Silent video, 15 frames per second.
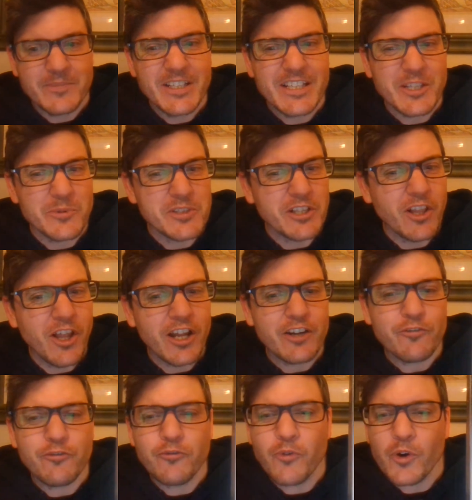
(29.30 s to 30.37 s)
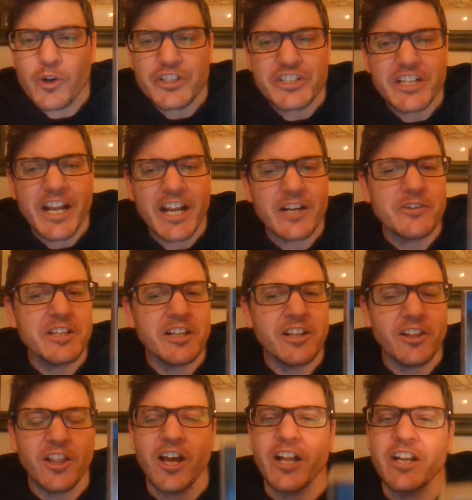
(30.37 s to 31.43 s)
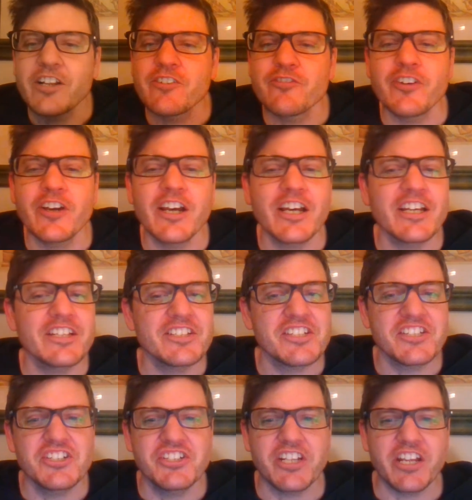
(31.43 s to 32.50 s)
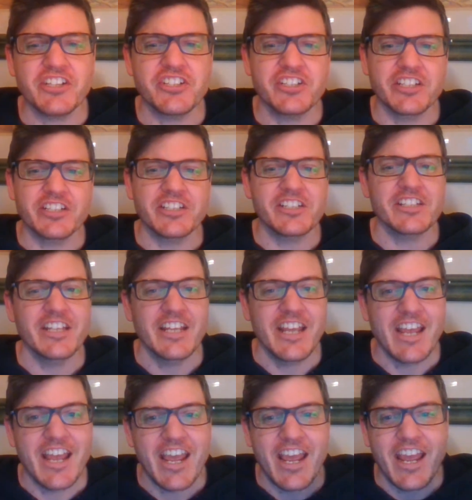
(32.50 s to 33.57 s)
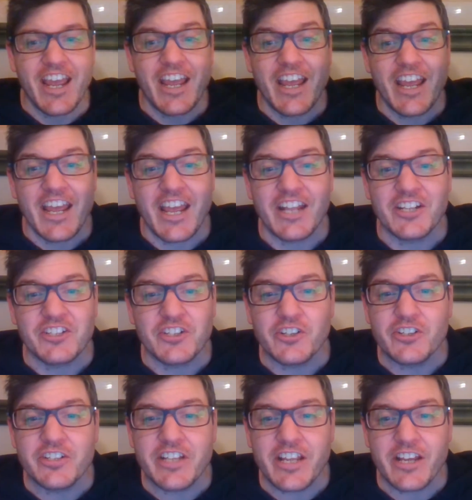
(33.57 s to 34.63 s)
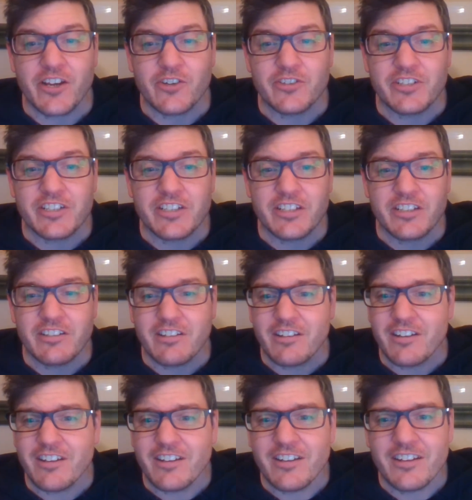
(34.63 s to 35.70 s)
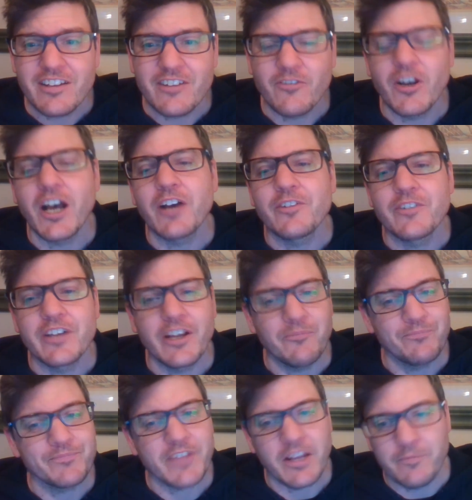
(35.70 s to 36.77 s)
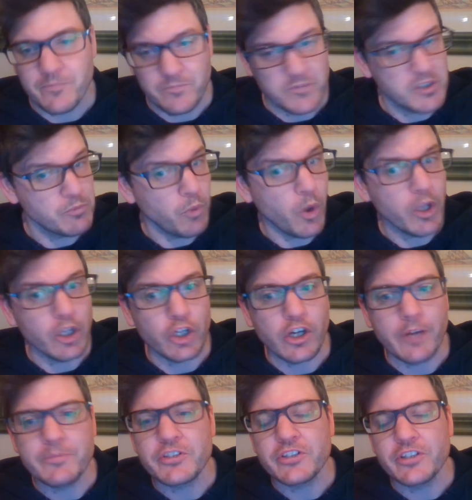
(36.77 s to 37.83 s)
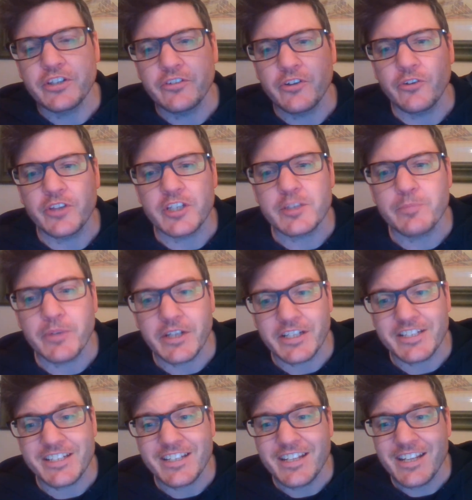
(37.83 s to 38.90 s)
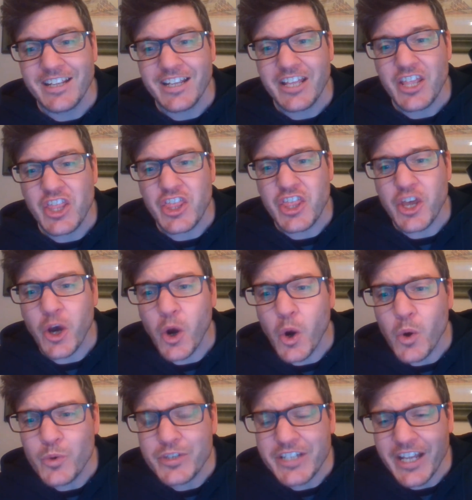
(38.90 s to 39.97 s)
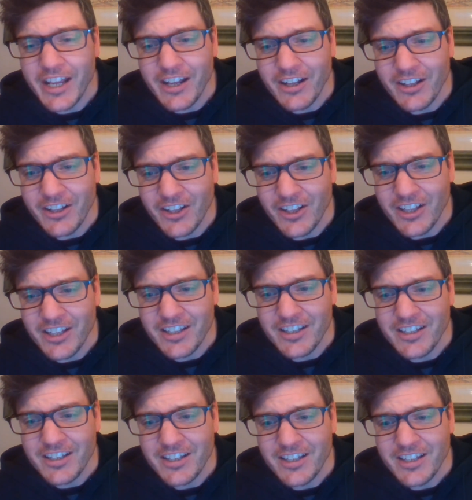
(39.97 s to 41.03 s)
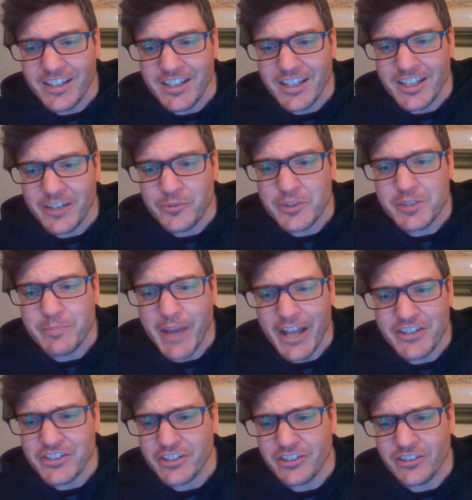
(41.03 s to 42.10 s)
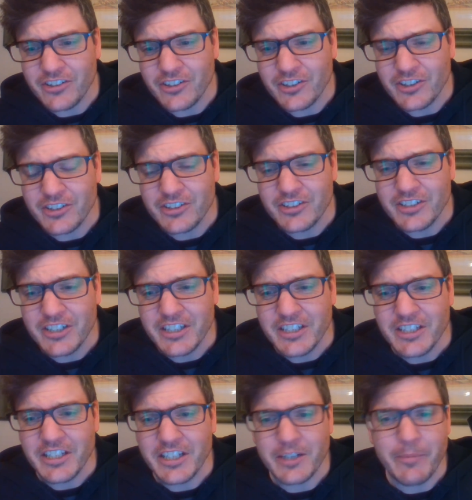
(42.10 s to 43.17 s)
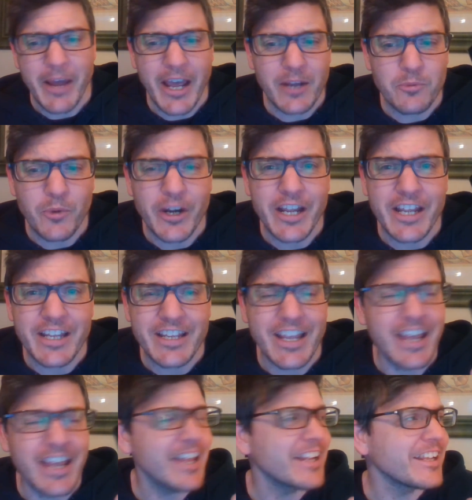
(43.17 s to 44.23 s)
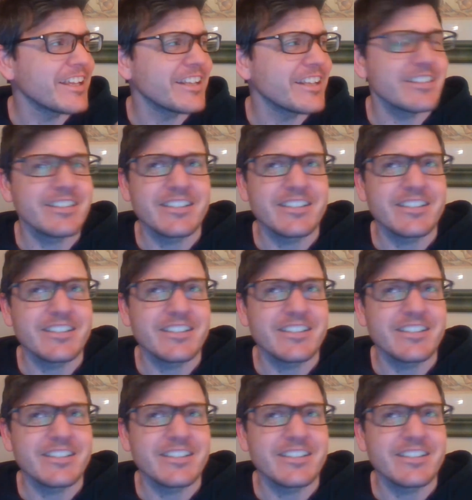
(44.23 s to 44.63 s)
There was a lot of foreshadowing, a lot of suggestions, and it turned out, well, spoiler, I'm sure you know this, but it's the hotel was magical in a bad way, and it